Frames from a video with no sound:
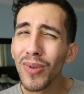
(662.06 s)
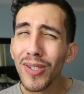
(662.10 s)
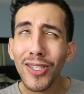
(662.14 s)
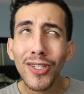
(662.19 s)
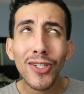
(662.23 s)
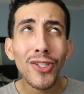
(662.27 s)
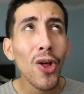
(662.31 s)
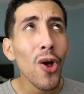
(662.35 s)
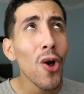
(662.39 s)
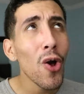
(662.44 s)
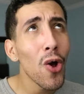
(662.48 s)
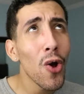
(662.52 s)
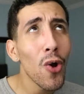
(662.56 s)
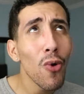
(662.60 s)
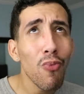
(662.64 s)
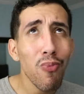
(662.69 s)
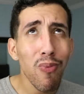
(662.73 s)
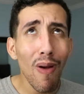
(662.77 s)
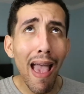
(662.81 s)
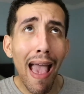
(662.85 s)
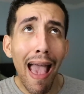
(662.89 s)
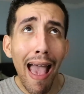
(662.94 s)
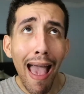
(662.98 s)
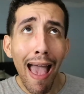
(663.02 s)
it was so
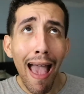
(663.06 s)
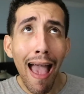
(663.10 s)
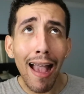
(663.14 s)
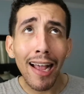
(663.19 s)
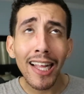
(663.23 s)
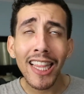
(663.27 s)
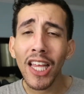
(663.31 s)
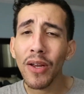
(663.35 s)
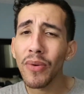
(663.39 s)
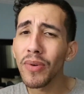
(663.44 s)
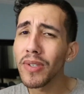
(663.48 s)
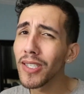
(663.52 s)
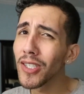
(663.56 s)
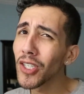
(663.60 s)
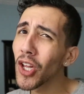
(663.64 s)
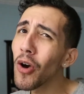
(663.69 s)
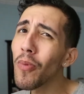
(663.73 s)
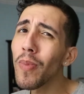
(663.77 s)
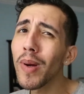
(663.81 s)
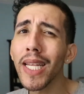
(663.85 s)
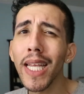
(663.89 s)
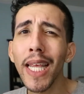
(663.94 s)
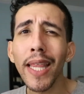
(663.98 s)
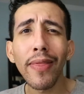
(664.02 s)
whack, there was
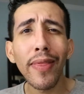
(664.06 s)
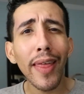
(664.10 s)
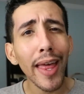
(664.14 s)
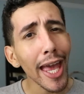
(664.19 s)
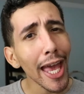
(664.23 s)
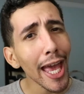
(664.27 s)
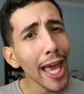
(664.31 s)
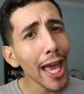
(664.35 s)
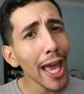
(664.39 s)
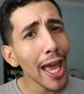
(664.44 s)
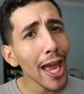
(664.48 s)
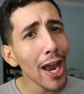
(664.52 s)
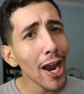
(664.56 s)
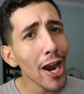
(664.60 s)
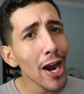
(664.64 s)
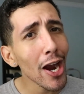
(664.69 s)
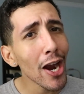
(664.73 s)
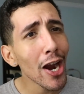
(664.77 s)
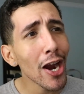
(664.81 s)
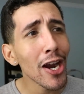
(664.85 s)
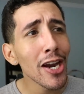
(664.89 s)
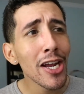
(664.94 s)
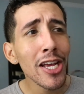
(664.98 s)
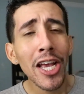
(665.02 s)
nobody
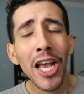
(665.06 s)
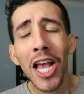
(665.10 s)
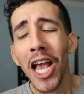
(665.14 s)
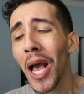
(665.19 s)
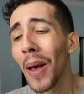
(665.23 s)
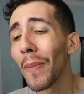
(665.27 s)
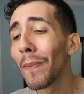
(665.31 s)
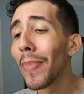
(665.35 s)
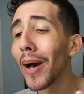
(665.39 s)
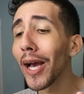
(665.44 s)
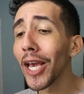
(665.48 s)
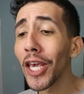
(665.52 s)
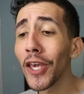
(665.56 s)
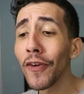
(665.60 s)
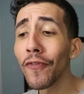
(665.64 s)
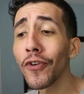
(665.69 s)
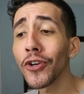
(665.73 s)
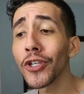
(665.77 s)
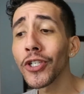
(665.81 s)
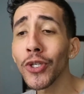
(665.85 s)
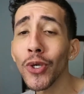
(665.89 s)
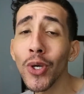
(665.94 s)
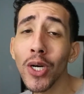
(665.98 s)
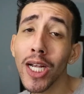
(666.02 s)
there. But he
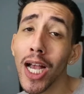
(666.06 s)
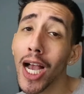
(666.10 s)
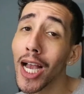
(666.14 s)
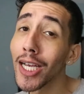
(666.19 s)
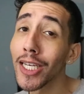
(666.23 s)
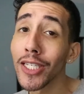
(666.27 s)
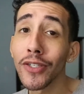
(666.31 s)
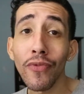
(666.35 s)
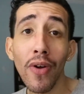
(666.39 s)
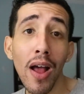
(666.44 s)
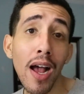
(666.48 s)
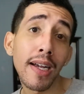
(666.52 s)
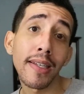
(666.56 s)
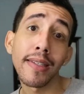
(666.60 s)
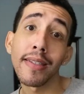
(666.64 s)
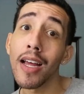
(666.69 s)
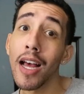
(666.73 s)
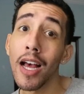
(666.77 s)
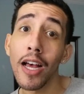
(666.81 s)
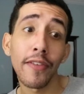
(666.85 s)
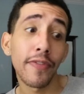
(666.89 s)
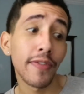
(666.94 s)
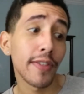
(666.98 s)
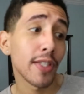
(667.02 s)
for sure got his rocks
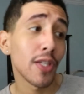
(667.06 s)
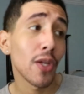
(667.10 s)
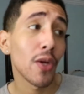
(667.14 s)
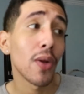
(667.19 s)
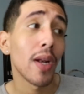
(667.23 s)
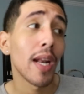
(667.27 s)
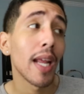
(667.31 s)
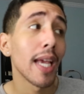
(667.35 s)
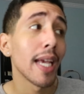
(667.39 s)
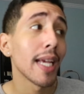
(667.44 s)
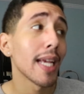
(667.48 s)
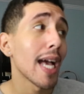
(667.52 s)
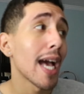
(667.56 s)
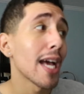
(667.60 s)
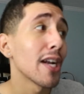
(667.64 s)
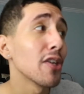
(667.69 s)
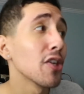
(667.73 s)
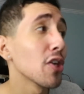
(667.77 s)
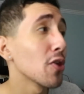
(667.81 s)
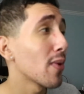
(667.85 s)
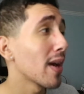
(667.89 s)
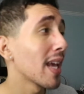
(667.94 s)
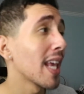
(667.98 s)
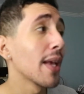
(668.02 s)
off, so like, I
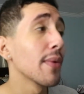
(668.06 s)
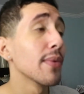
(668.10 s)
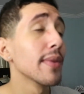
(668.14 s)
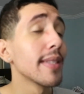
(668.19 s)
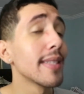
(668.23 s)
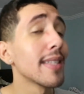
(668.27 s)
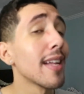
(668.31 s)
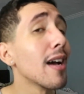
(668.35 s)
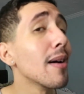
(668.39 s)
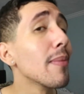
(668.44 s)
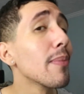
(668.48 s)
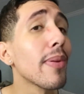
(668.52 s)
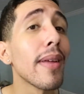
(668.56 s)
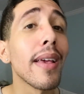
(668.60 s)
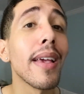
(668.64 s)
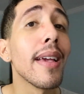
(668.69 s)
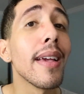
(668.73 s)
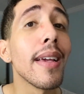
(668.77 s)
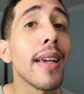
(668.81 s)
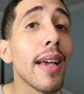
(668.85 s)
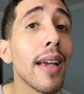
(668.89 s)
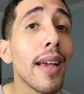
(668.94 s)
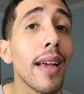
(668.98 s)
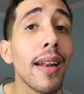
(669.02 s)
don't know why he was
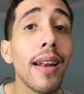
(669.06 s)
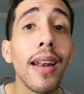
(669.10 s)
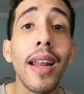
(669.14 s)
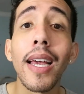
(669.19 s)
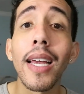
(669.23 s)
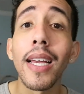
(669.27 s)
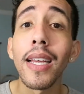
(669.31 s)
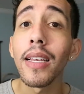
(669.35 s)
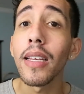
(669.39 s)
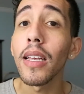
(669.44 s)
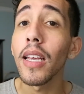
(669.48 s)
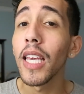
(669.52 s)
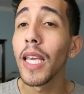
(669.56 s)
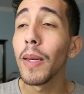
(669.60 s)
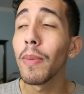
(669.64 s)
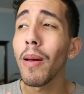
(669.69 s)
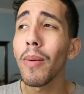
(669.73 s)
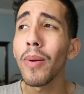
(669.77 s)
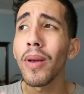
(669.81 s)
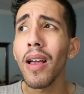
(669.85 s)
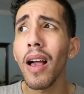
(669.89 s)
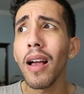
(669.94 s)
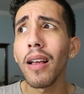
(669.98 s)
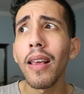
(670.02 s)
downplaying it. Like, he
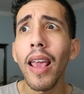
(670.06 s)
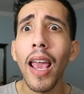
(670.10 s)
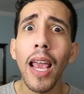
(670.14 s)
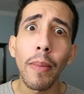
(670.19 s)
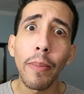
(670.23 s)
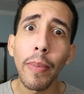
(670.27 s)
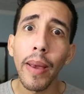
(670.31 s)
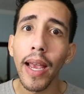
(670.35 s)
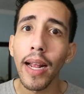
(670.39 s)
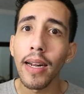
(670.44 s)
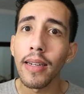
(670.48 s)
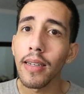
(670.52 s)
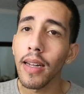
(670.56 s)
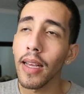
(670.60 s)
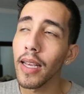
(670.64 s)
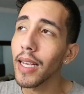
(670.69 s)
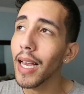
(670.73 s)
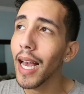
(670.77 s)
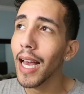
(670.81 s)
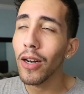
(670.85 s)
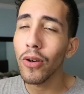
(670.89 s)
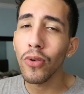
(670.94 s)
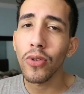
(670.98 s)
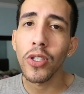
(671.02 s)
probably got gangbanged.
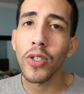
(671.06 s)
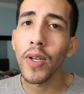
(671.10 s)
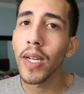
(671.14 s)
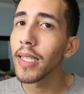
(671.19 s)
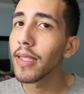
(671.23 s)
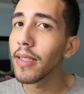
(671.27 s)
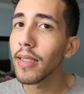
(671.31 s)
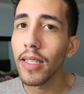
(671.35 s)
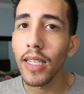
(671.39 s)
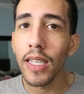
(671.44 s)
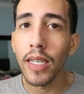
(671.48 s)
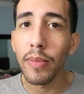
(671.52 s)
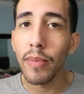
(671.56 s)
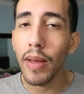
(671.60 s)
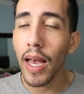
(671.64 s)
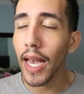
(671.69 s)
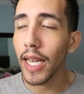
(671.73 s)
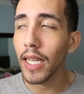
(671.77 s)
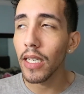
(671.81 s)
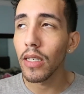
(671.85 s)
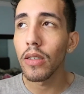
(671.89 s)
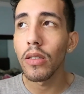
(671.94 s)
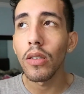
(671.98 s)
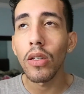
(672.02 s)
Like, I don't trust him.
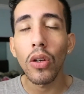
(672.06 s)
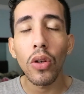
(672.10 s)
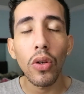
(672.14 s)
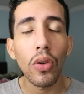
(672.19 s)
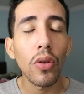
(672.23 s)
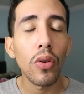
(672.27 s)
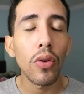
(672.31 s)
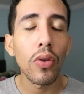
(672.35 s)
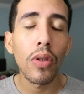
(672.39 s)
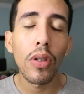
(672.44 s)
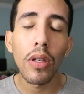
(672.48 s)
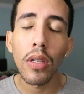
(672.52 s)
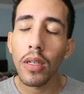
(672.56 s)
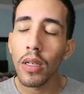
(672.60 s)
I don't